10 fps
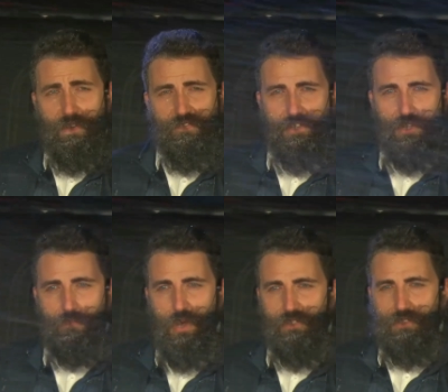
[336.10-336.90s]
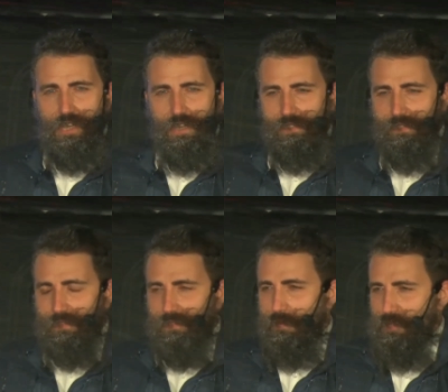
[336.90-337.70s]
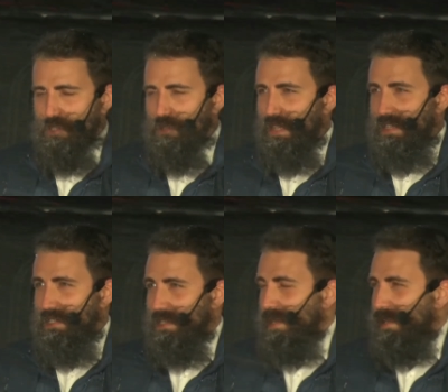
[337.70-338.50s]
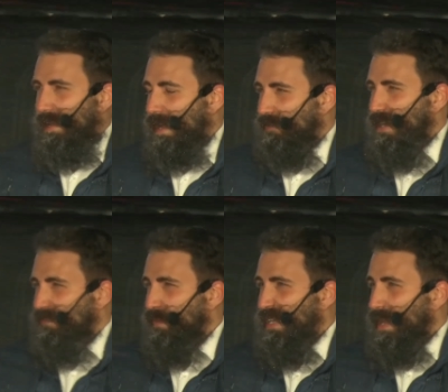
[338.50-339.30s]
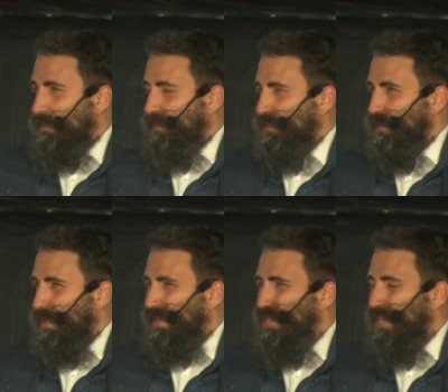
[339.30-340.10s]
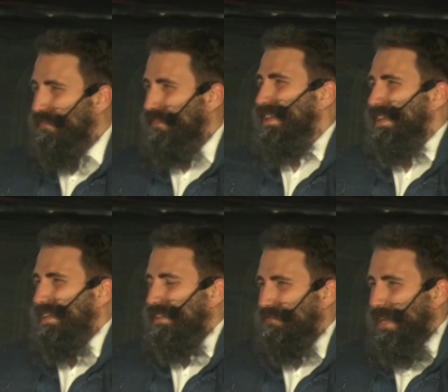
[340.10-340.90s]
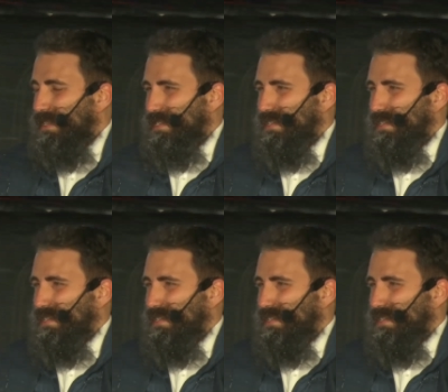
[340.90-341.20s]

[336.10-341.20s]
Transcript: efficient model that contributes to this aircraft being able to achieve rates